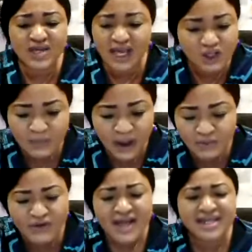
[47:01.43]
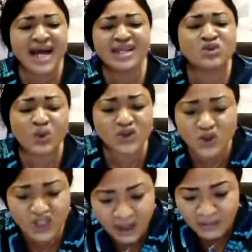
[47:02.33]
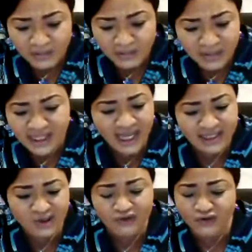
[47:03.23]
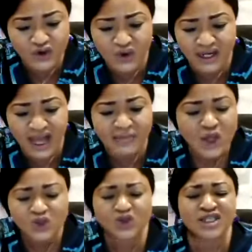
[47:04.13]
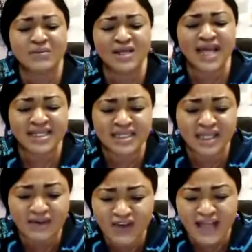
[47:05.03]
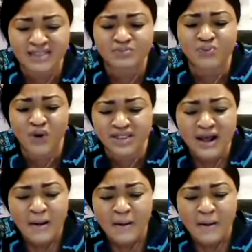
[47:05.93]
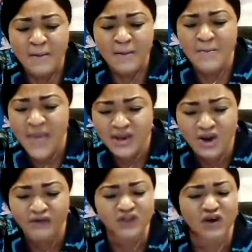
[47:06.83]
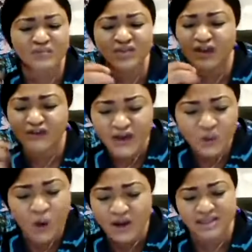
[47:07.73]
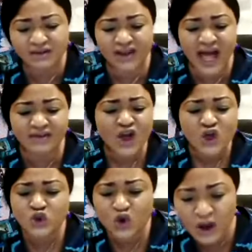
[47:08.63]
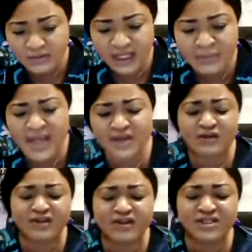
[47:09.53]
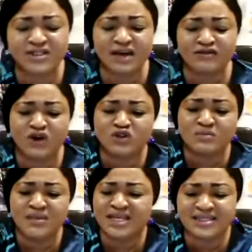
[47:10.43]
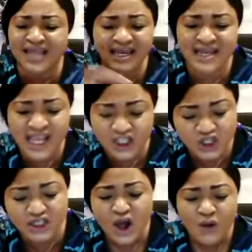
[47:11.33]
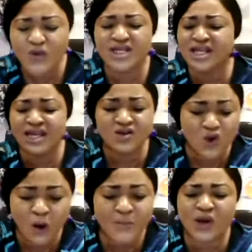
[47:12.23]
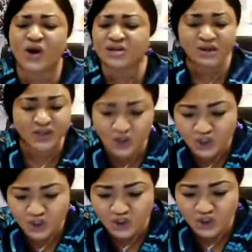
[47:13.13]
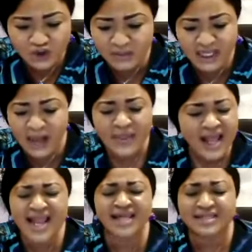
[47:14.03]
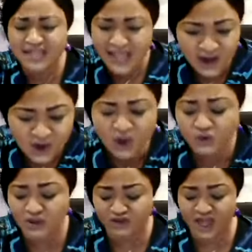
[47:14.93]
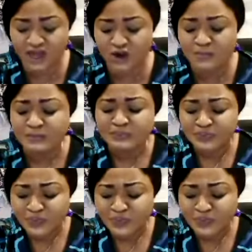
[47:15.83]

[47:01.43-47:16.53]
to get up and move. That is what social media has done for you and I. Social media has brought many of us from different walks of life to come together. Many of us have gone to minister in nations we didn't know because of social media. Let's say, Lord, we thank you